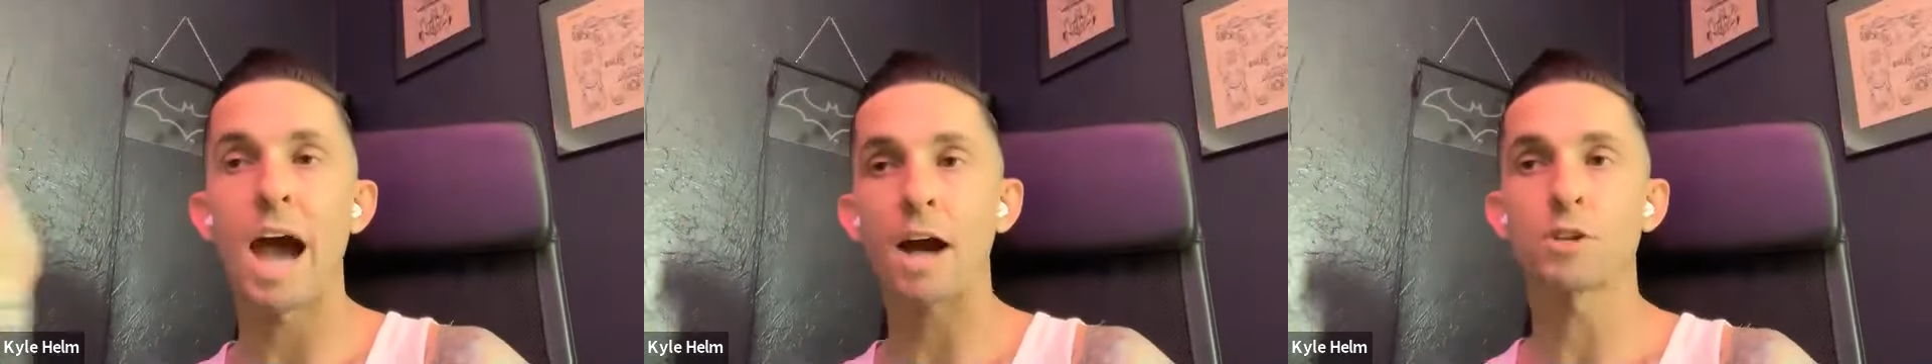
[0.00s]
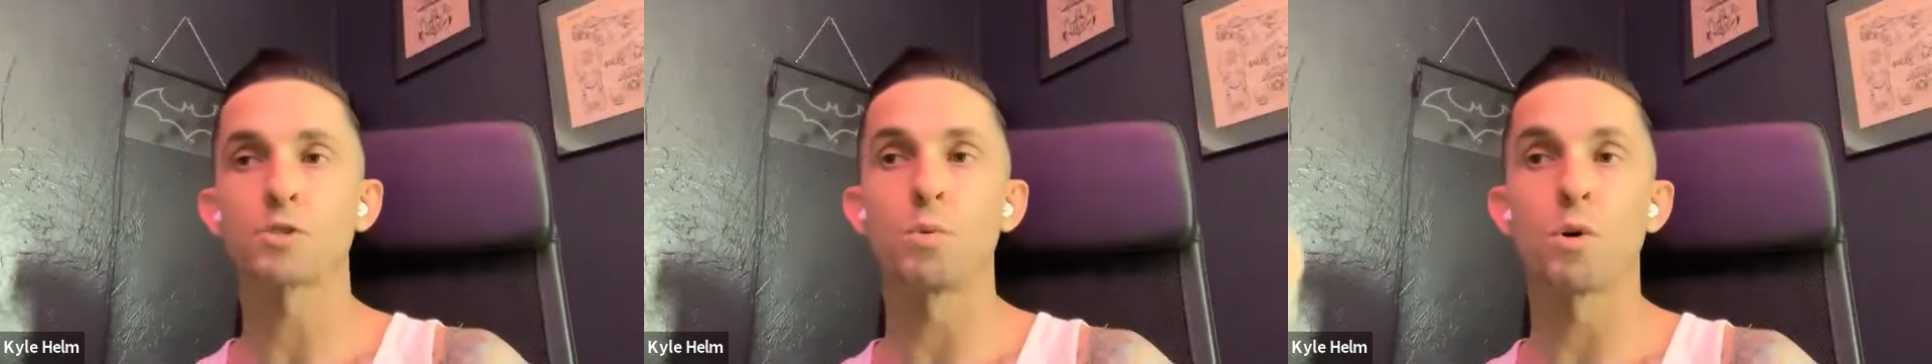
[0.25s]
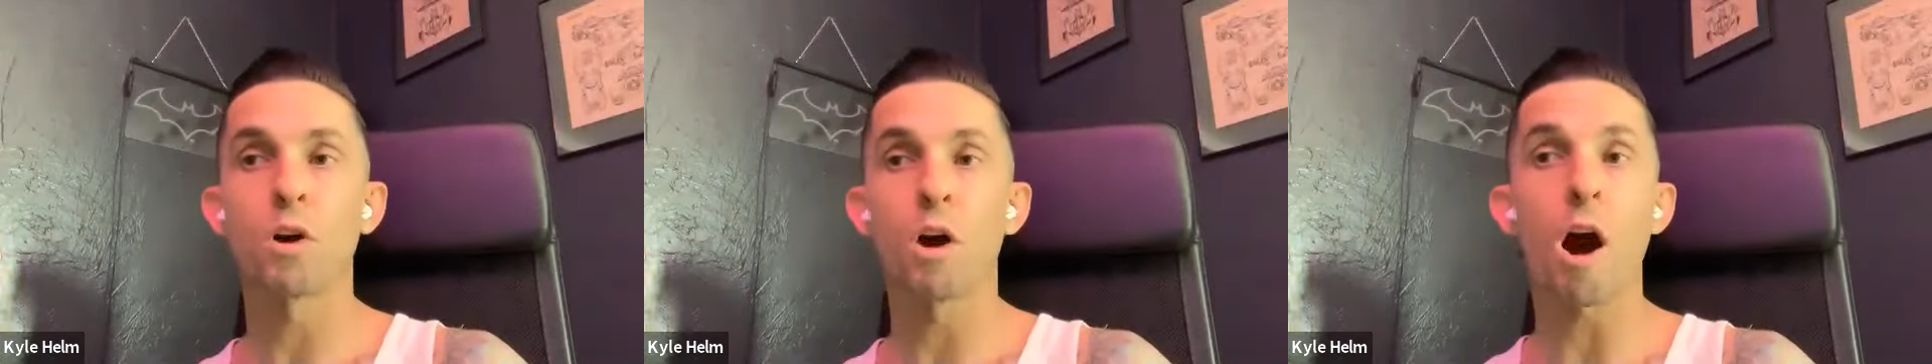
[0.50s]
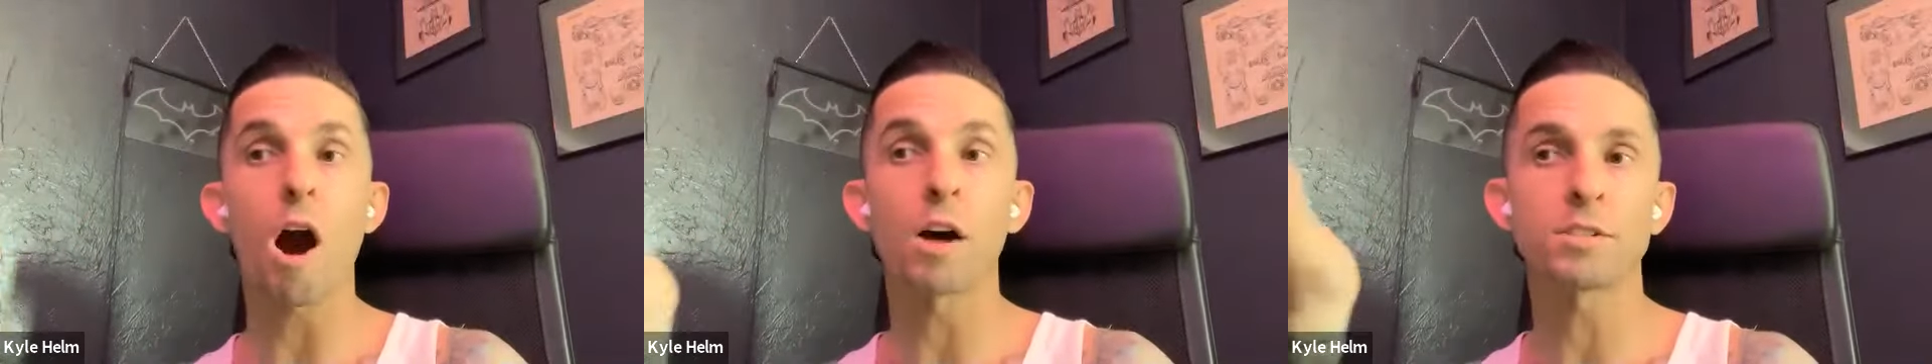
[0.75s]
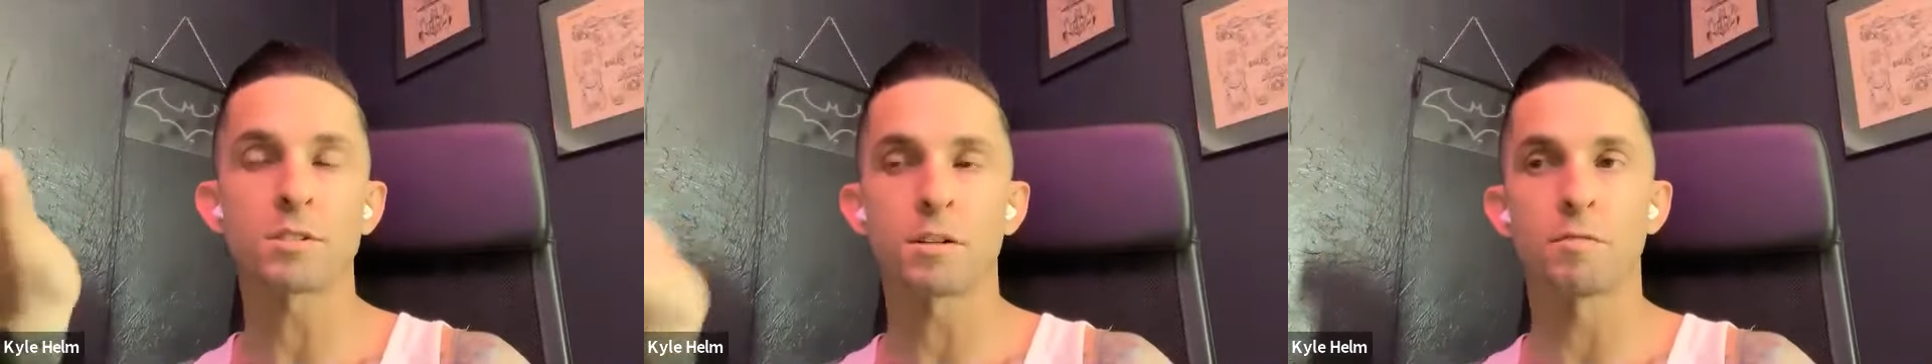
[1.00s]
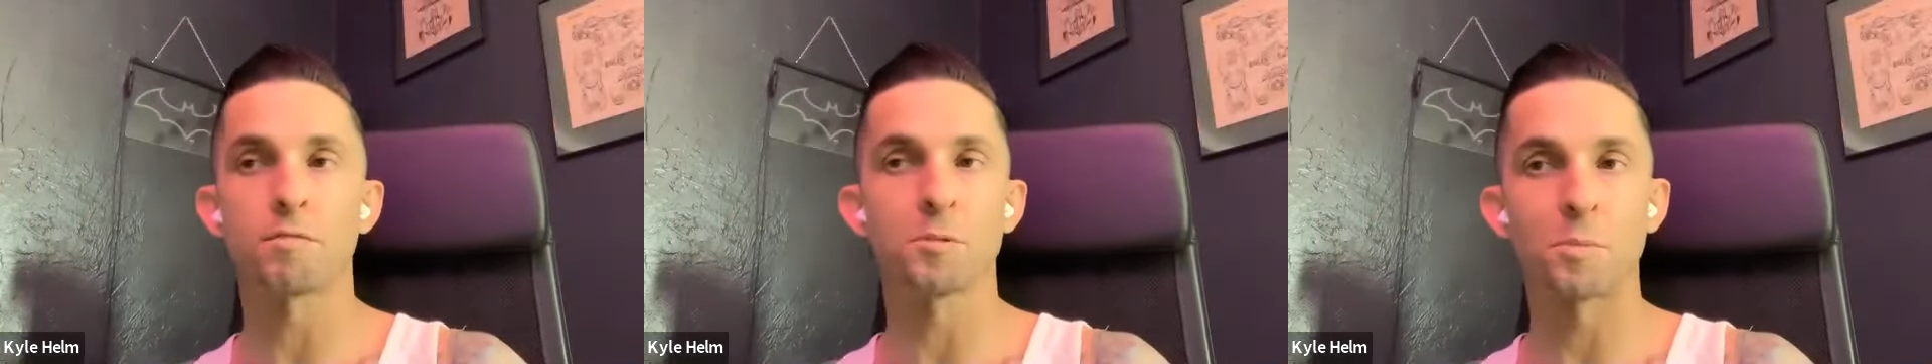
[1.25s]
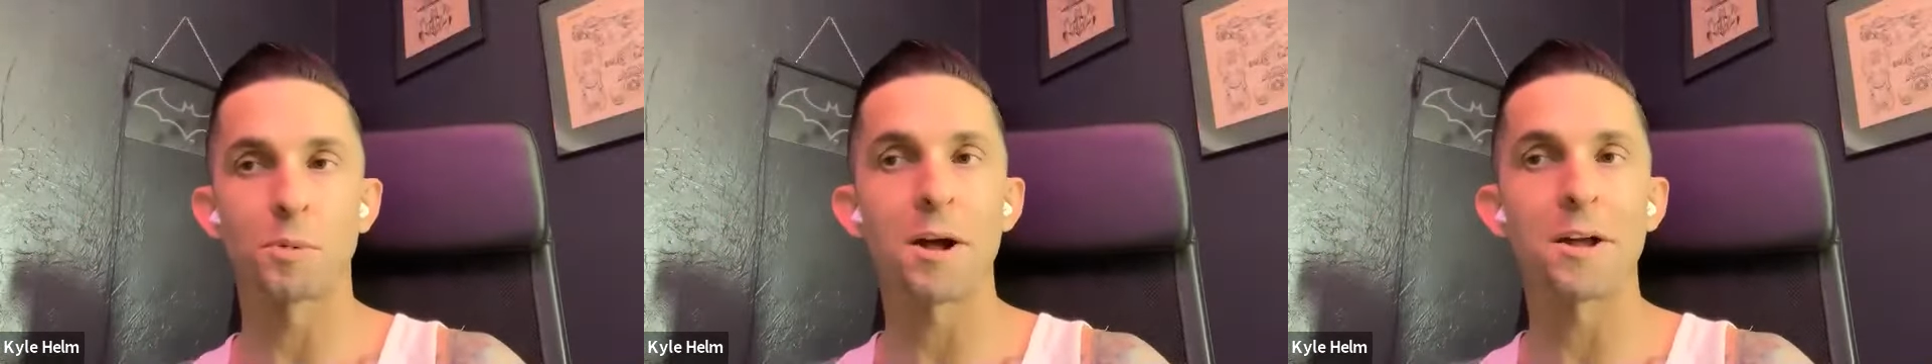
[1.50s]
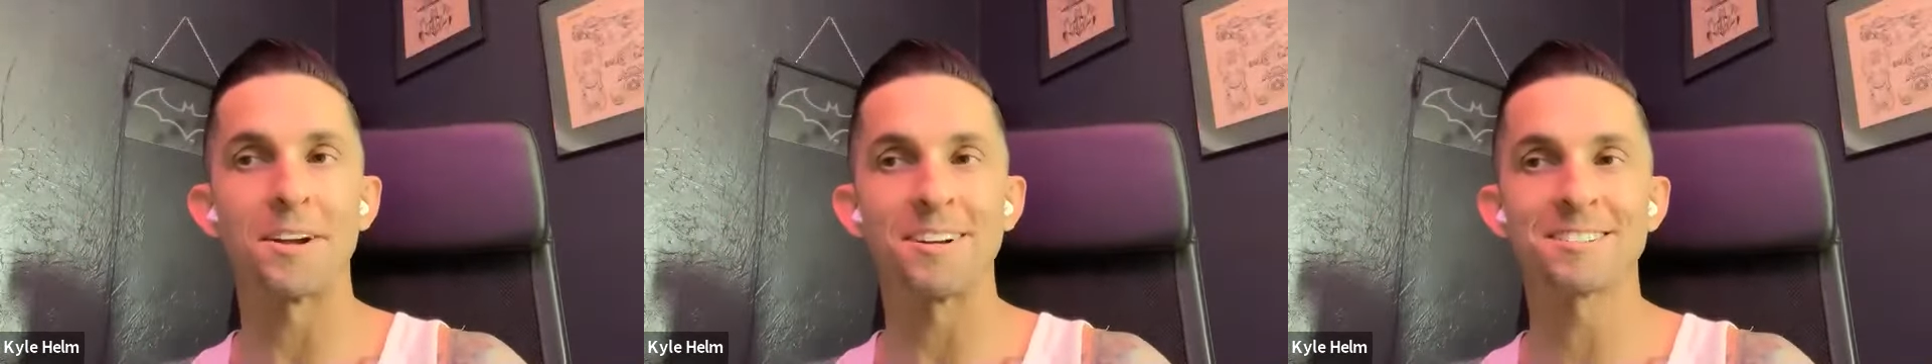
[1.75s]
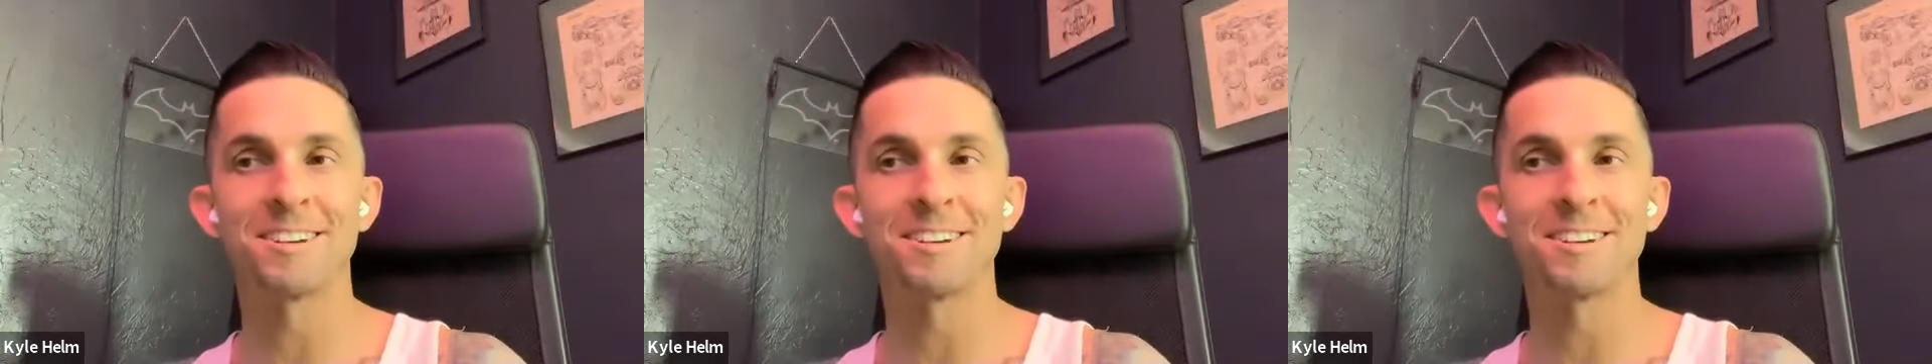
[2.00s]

actual cost of the product,